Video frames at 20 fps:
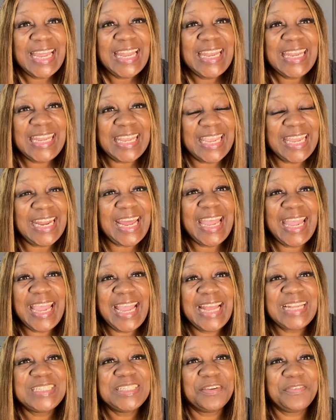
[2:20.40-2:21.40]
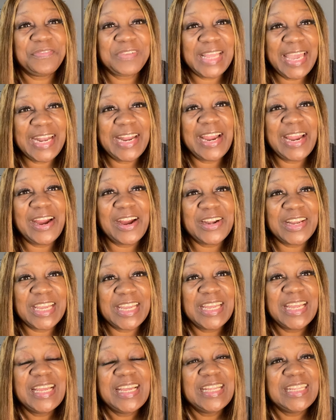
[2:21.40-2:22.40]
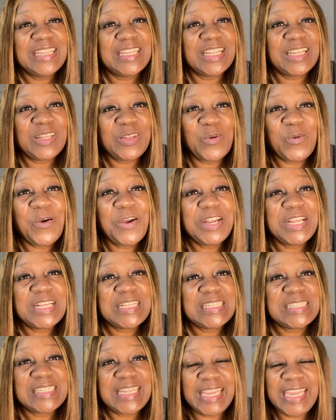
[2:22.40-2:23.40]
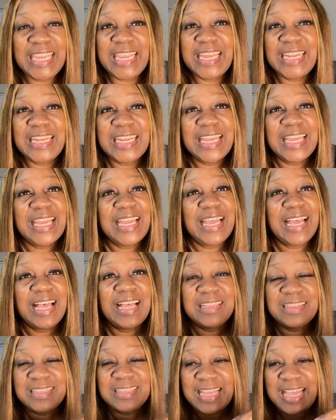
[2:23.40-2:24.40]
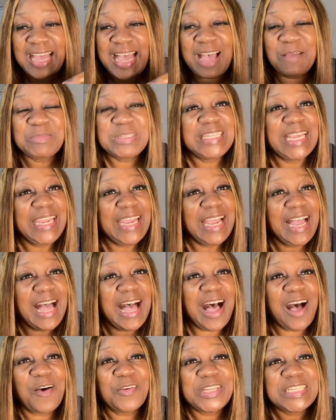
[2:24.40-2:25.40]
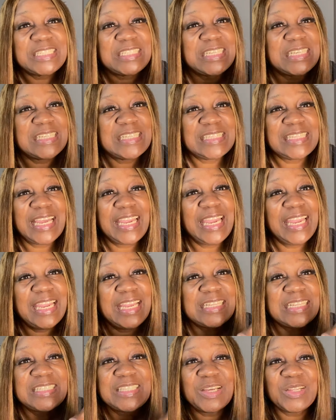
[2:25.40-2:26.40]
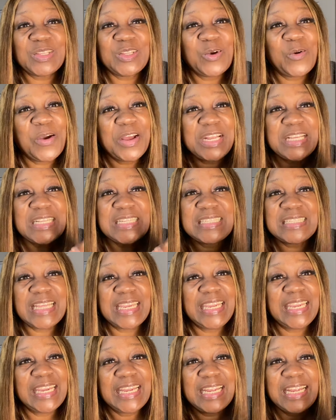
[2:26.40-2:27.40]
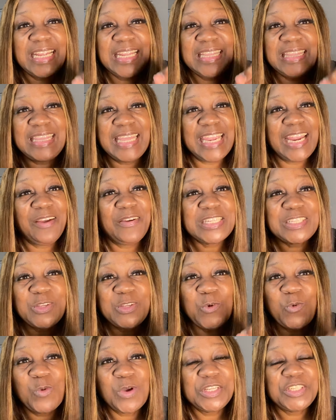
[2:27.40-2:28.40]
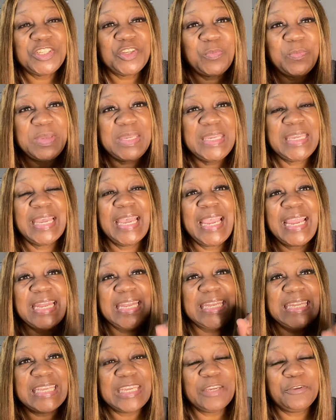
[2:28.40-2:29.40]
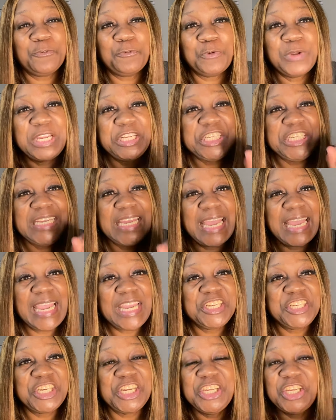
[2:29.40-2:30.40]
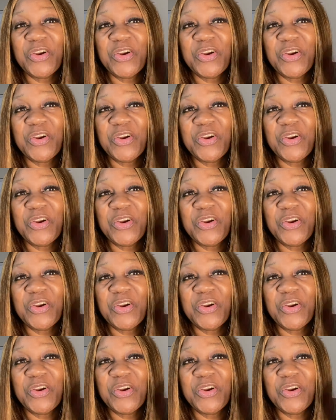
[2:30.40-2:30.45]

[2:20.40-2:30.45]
Then I had to flat iron it. The Lord is saying, I'm saying all this to say is the Lord is saying there is going to be a differentiation.